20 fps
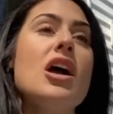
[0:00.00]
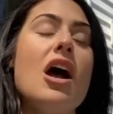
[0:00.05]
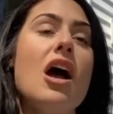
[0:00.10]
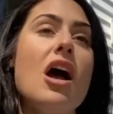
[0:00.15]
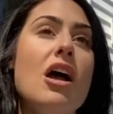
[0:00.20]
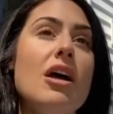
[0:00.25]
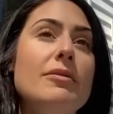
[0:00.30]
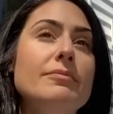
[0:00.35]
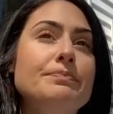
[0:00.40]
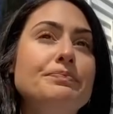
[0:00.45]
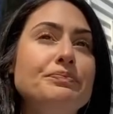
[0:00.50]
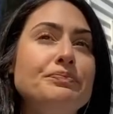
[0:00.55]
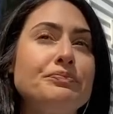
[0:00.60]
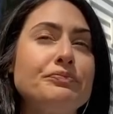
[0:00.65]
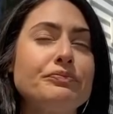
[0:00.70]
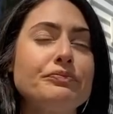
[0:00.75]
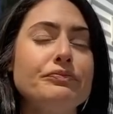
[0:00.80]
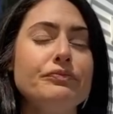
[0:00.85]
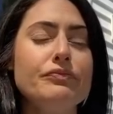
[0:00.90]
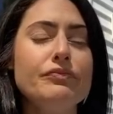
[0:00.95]

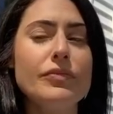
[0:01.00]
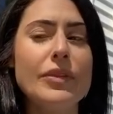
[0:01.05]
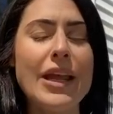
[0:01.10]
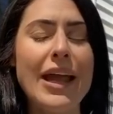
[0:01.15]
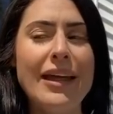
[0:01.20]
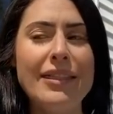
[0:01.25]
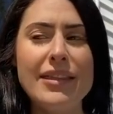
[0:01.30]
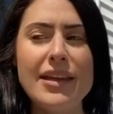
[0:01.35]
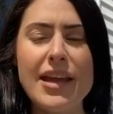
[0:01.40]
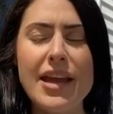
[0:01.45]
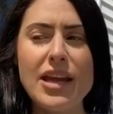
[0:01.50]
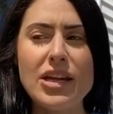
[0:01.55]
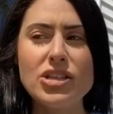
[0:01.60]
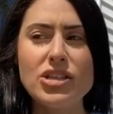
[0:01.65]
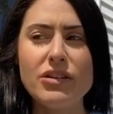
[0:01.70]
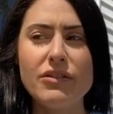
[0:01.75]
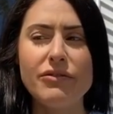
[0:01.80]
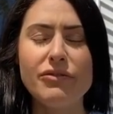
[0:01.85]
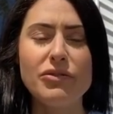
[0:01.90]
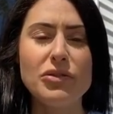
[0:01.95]
At the age
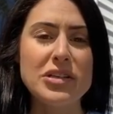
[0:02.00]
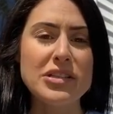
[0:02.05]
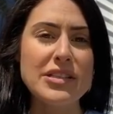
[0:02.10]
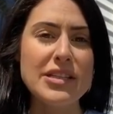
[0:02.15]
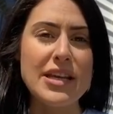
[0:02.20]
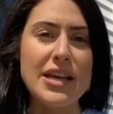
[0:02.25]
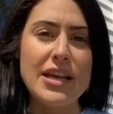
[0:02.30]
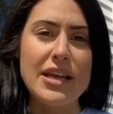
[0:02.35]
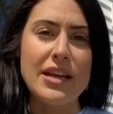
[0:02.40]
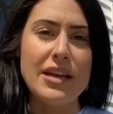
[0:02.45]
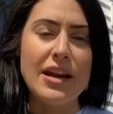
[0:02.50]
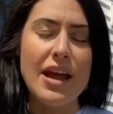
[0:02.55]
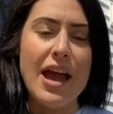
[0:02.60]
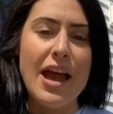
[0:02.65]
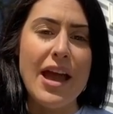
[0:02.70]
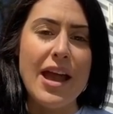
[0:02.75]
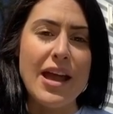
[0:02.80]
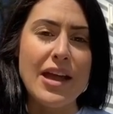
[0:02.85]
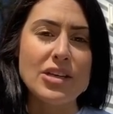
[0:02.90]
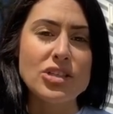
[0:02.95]
of 14,
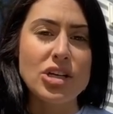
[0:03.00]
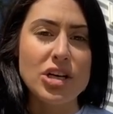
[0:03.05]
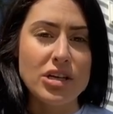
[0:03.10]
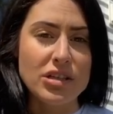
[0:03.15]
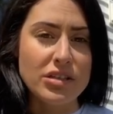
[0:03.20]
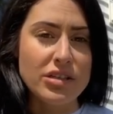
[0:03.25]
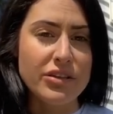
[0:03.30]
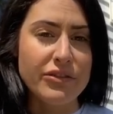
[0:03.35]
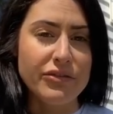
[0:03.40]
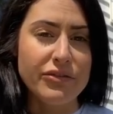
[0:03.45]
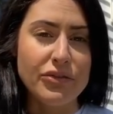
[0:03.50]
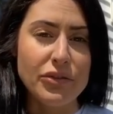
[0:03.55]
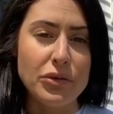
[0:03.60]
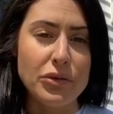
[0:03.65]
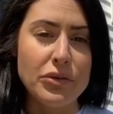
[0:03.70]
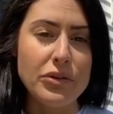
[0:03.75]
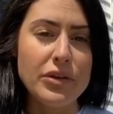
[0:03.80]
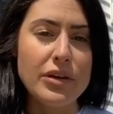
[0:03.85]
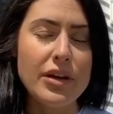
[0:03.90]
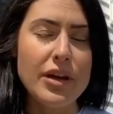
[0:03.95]
I turned to
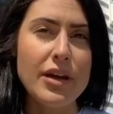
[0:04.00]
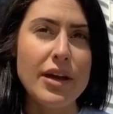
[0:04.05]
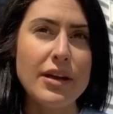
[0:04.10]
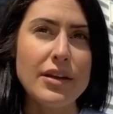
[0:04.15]
food